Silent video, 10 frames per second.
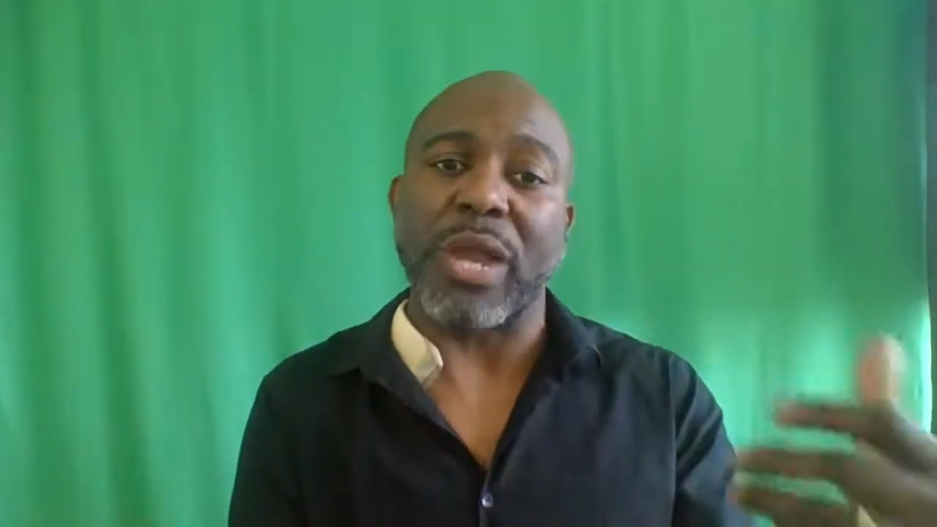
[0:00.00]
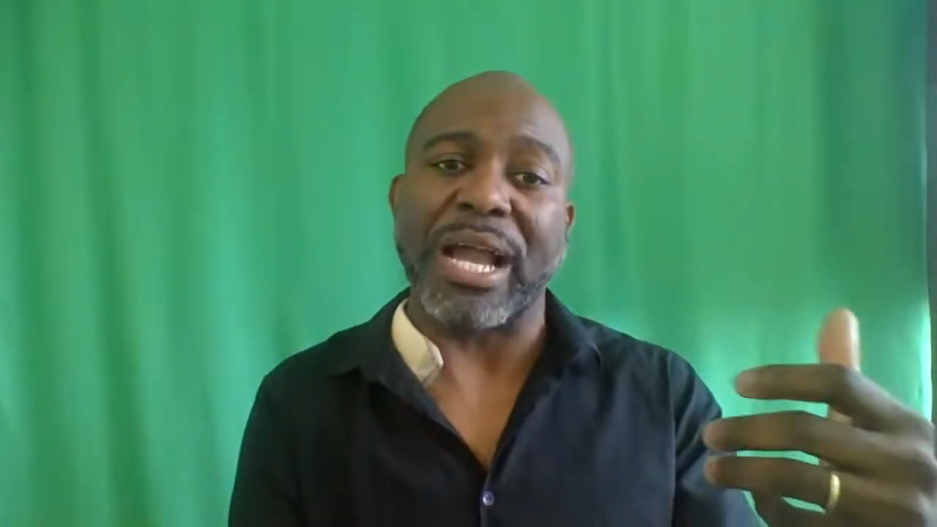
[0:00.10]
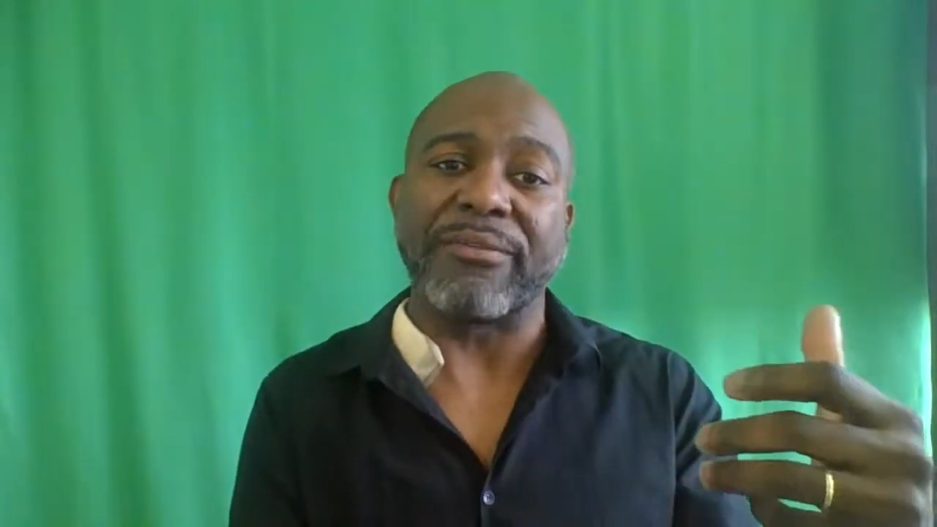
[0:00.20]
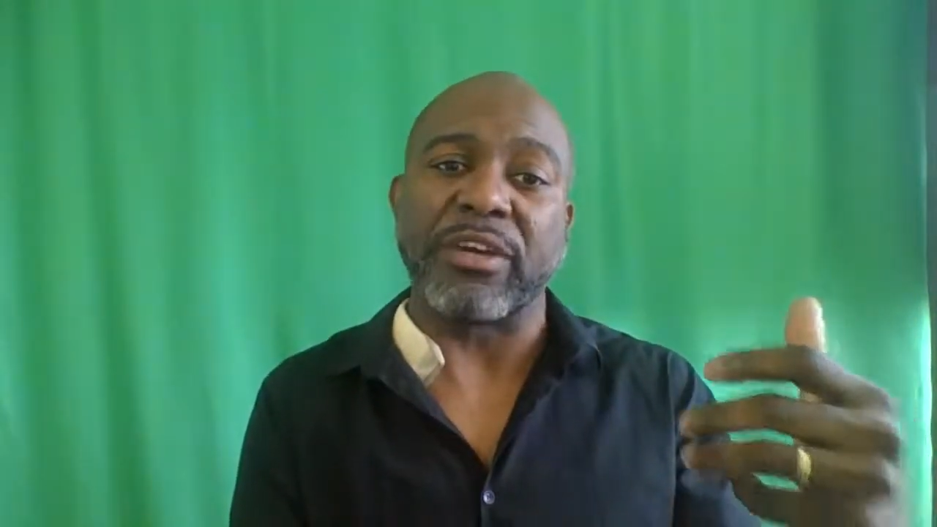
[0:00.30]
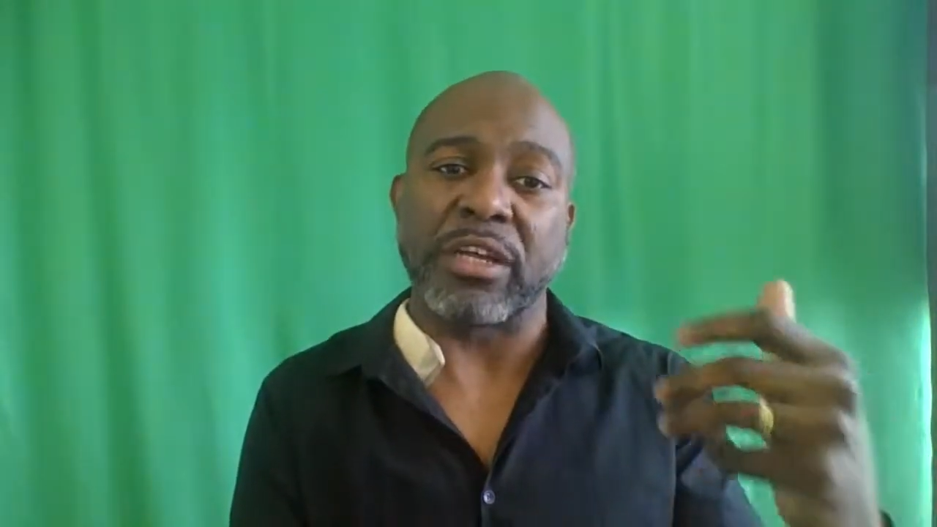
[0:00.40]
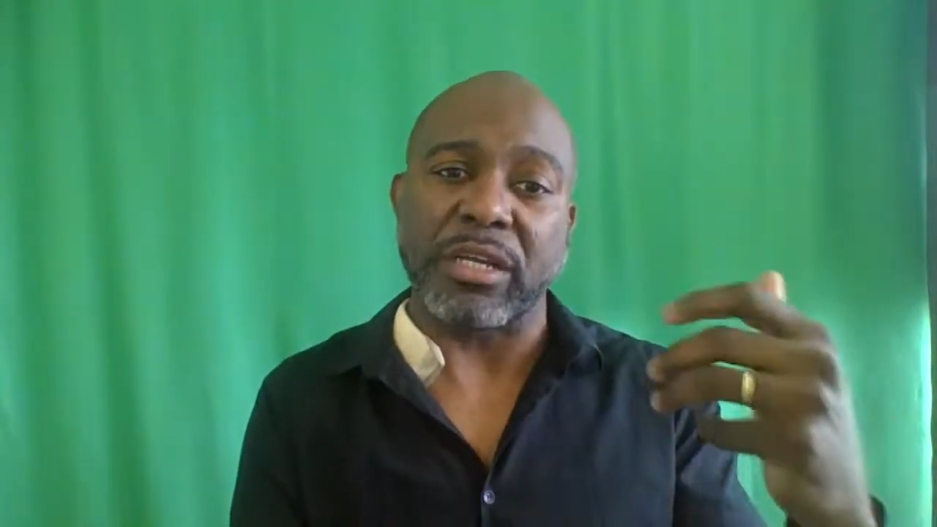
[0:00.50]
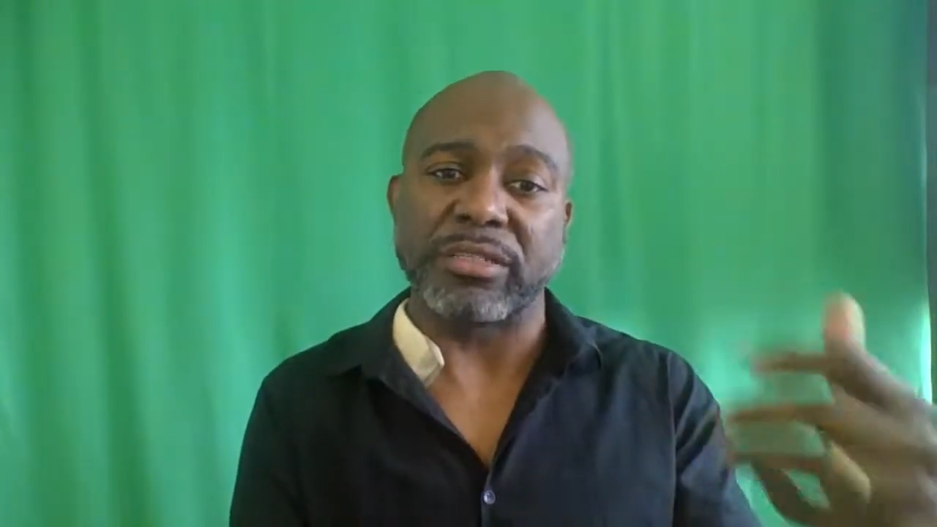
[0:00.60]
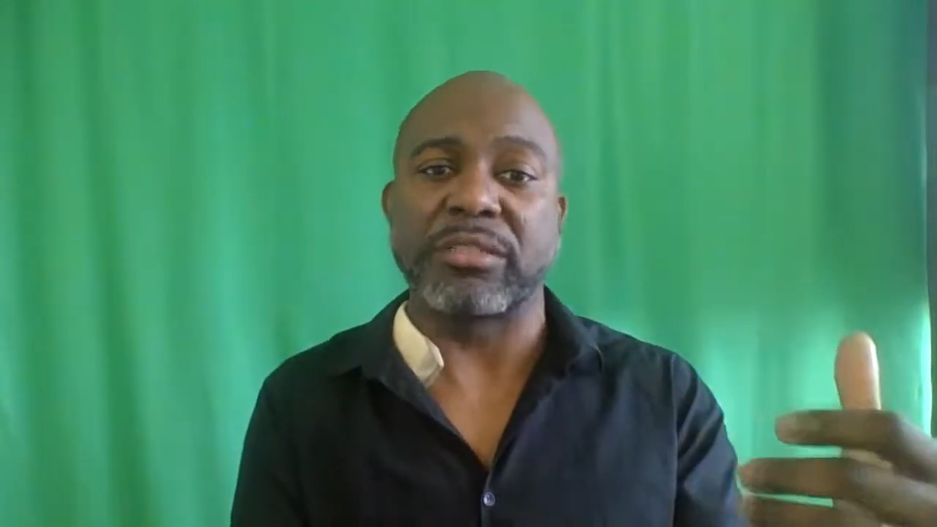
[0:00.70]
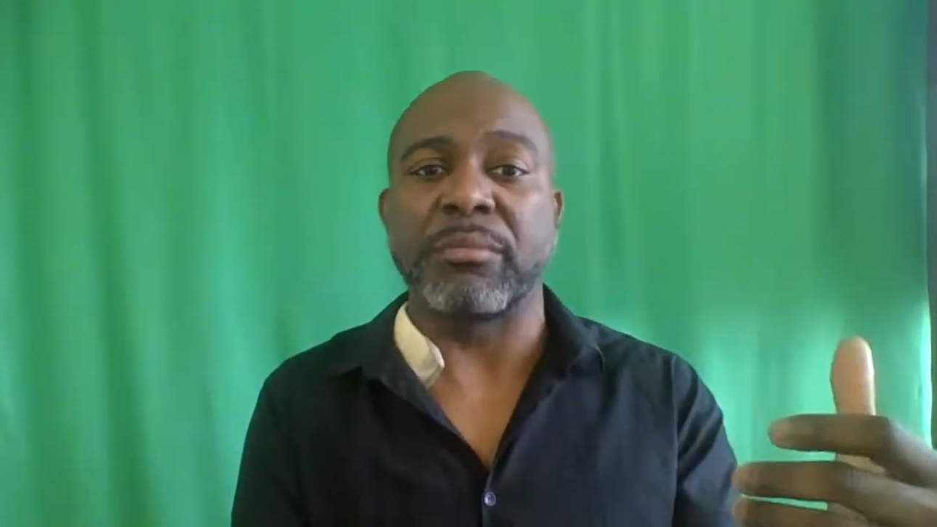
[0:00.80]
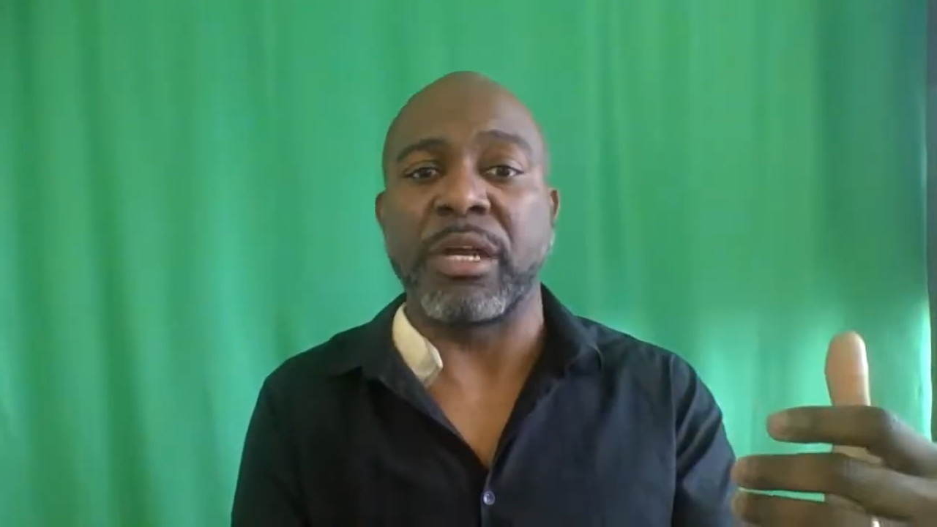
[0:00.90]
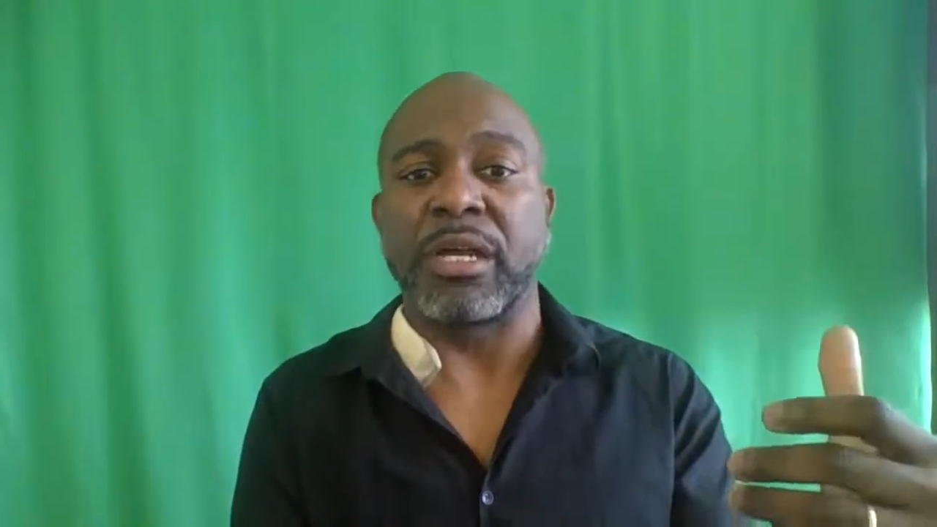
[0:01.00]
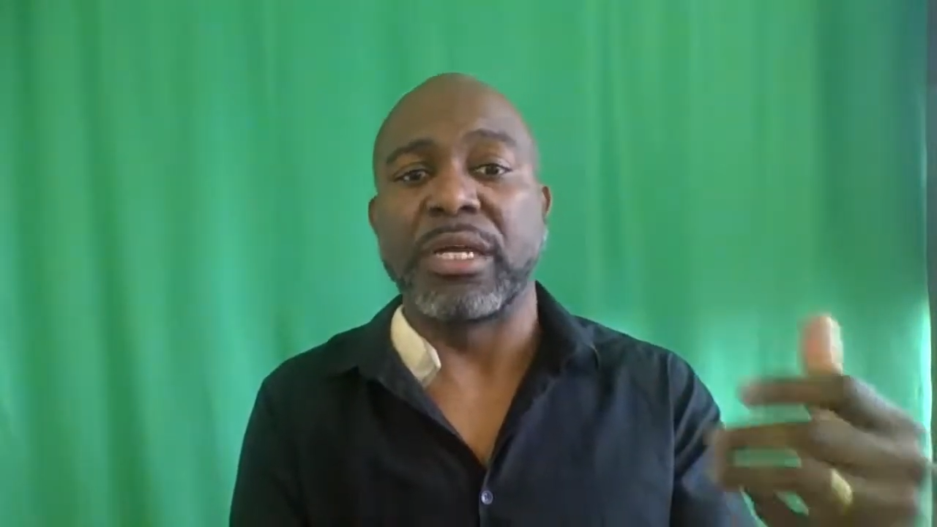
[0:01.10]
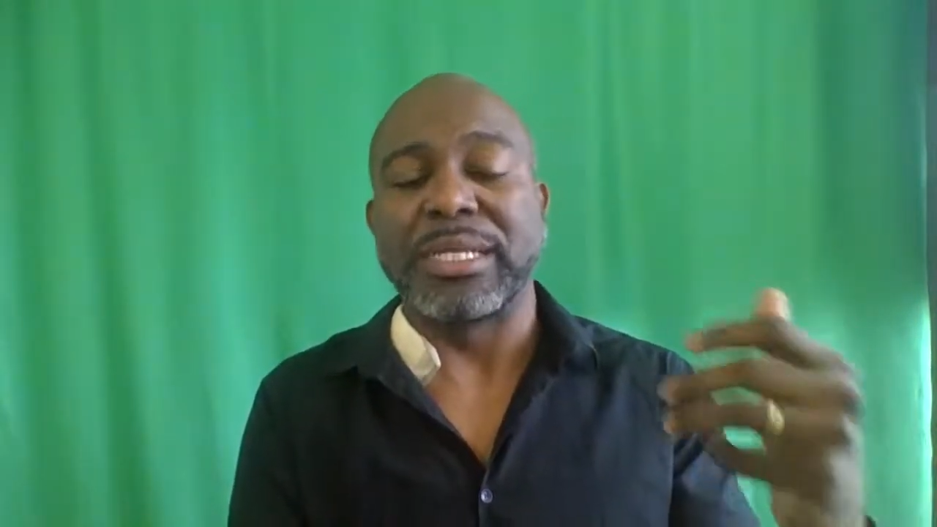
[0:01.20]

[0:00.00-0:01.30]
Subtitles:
have a customer